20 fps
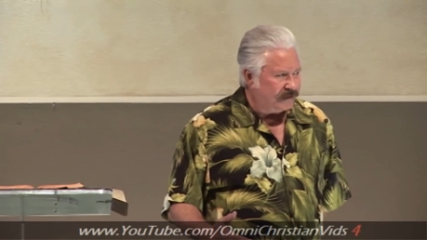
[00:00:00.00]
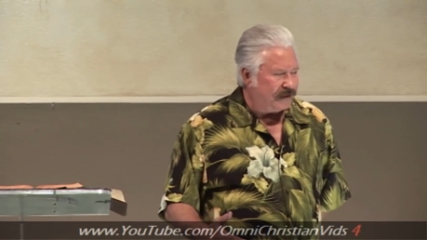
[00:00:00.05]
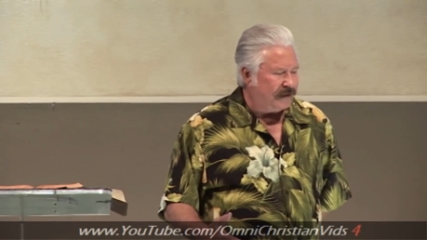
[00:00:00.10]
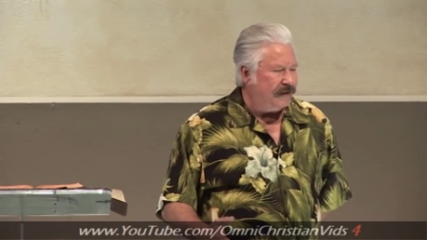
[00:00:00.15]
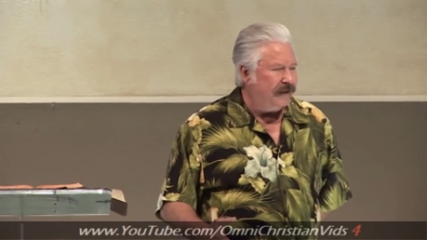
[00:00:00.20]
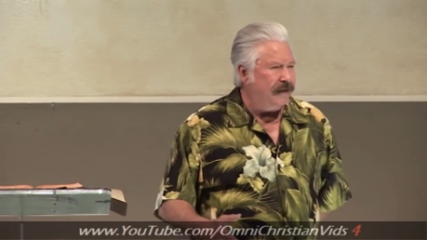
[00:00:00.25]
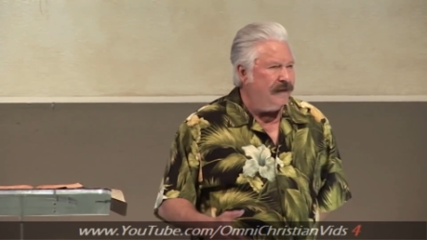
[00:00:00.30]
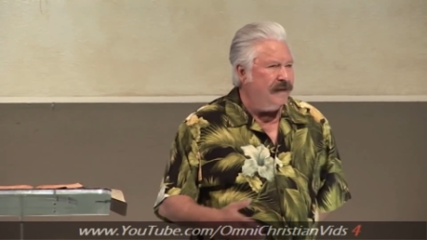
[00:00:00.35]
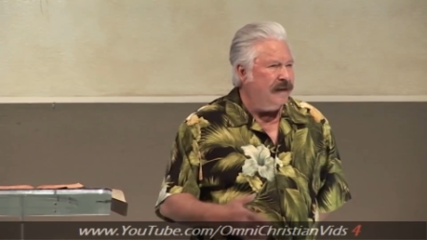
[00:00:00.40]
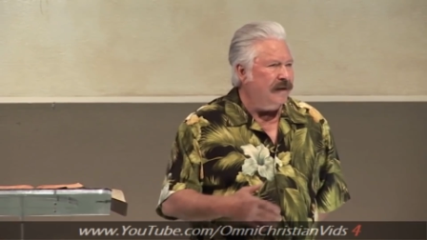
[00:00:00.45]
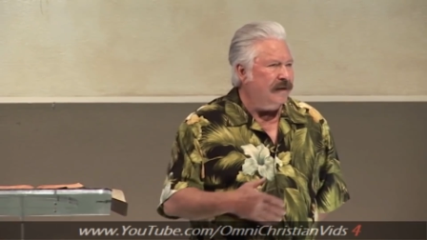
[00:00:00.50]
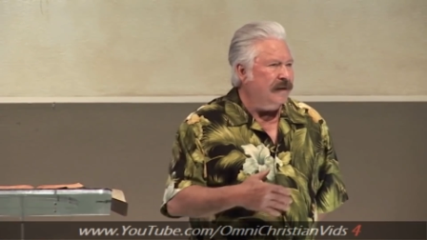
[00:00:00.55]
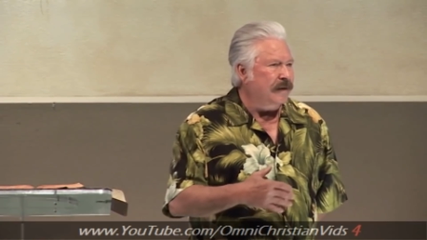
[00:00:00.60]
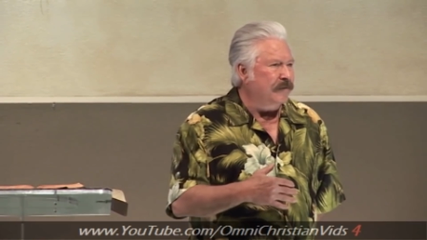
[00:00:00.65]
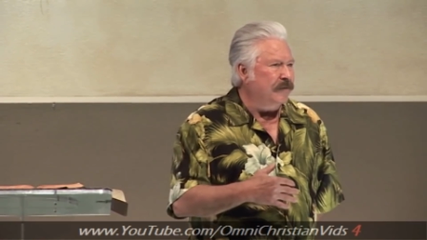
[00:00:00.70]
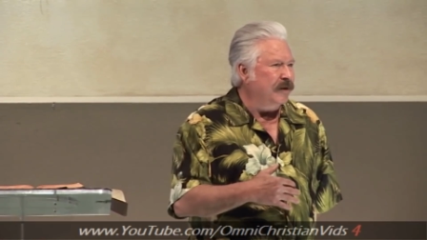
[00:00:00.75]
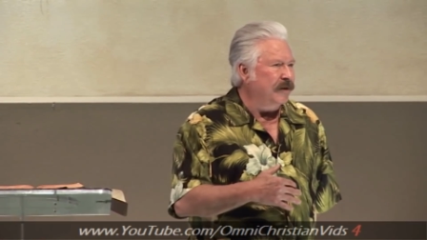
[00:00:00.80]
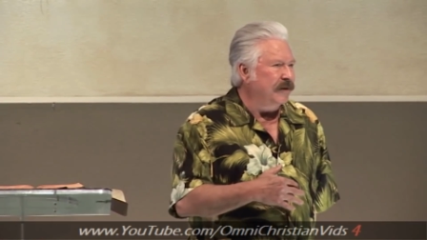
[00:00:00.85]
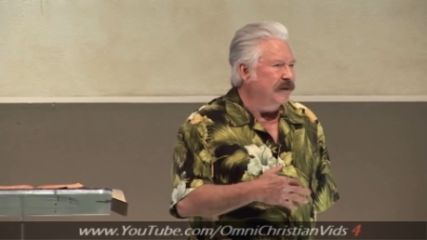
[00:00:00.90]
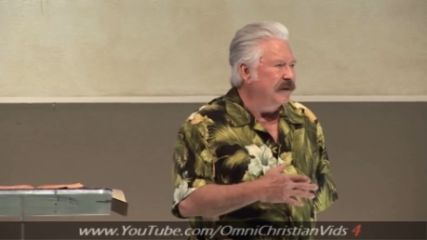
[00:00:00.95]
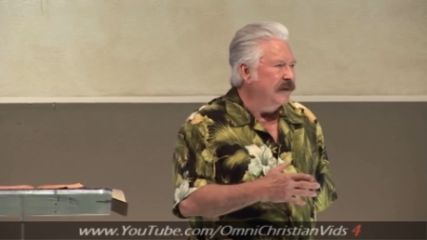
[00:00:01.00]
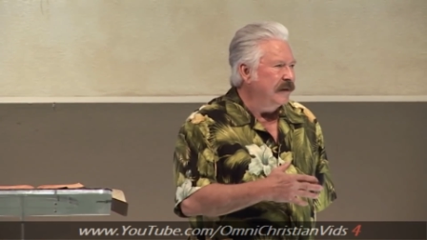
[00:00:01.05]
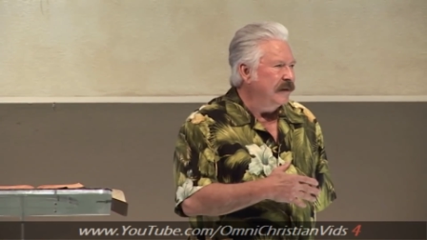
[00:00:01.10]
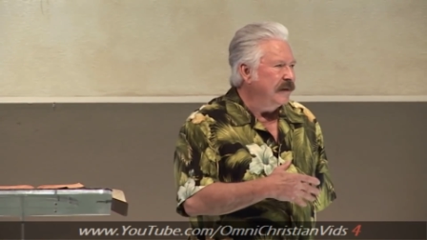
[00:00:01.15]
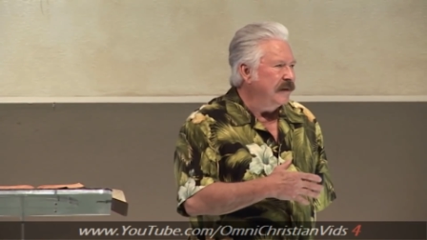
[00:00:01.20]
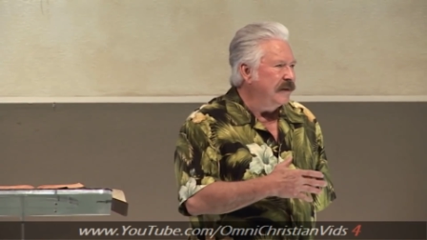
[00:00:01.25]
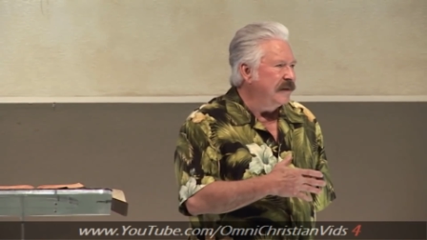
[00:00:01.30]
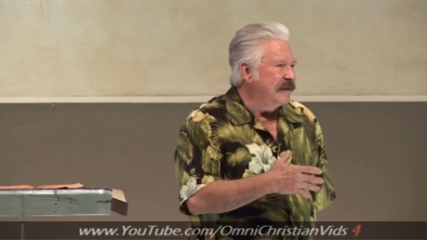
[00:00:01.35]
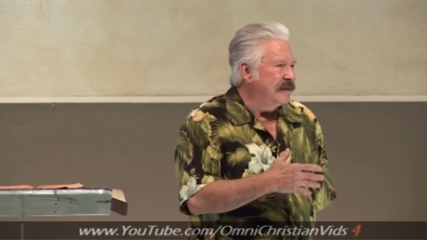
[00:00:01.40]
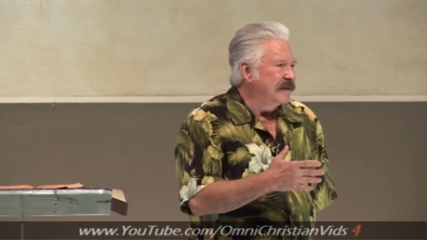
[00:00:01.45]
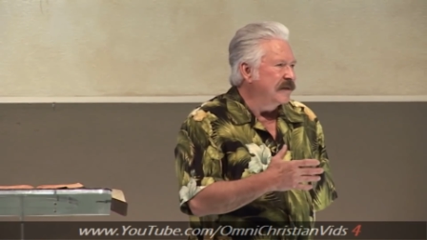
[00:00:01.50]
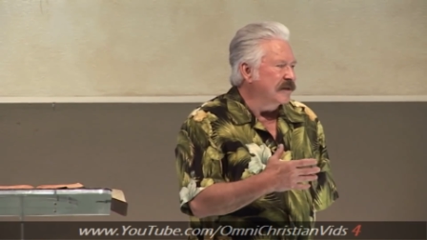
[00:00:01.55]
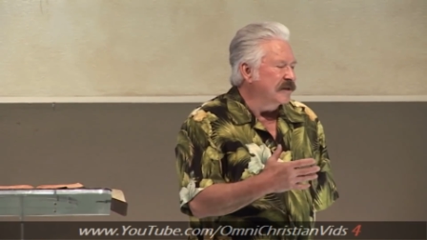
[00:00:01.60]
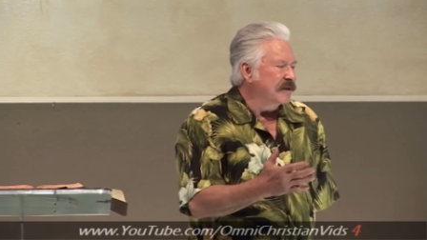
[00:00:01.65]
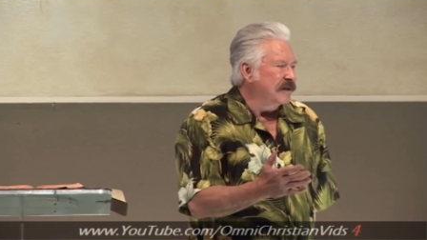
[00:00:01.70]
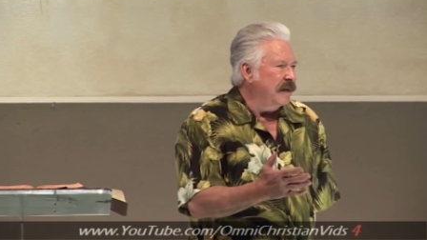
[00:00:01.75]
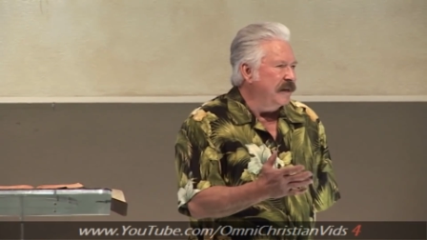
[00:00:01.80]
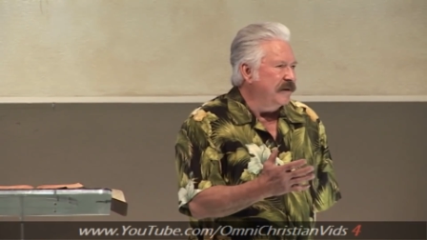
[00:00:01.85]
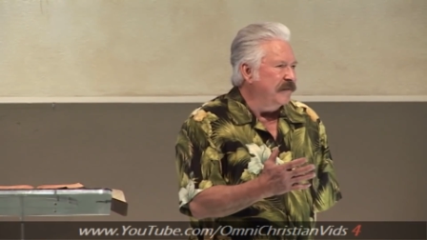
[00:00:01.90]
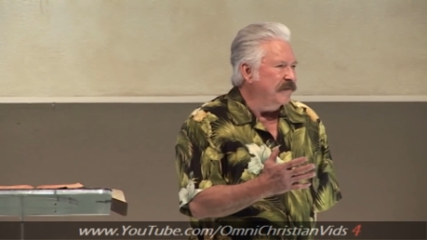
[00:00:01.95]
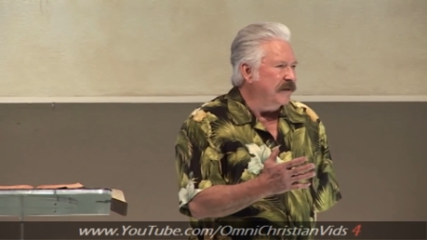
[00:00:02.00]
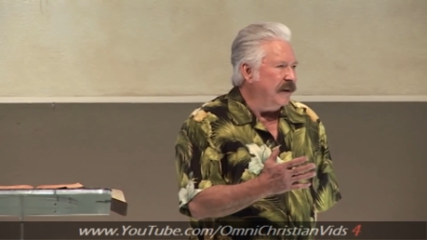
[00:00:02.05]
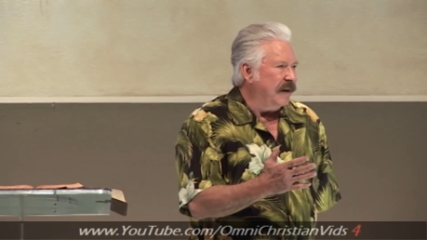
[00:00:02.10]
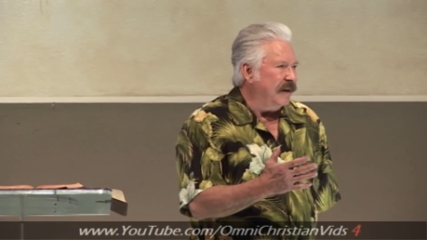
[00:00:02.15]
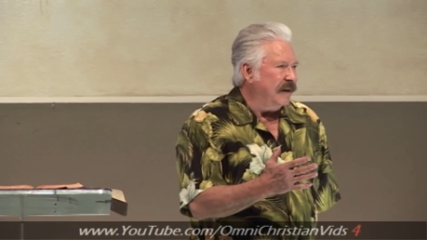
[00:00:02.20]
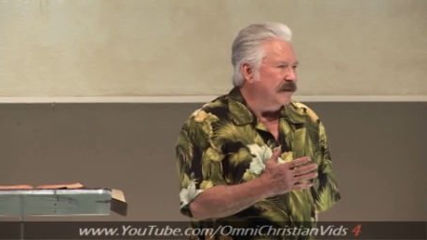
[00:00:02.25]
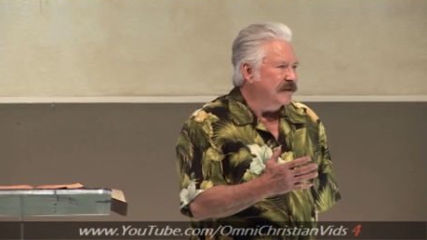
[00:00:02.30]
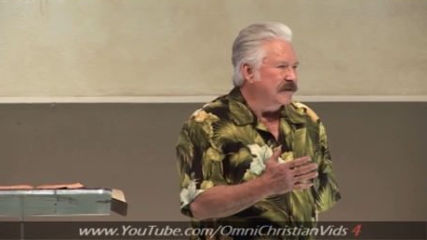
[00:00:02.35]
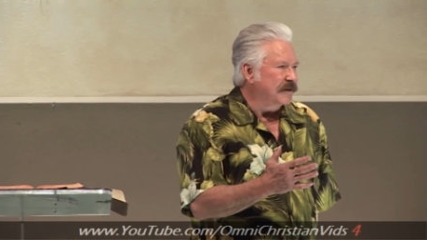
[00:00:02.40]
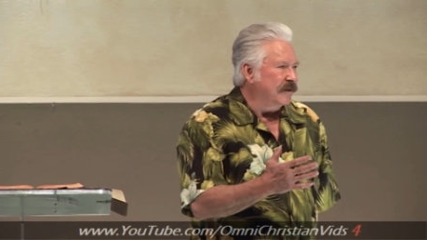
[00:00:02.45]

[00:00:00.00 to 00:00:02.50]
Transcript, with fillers: And then they'll come on, he's the son of God.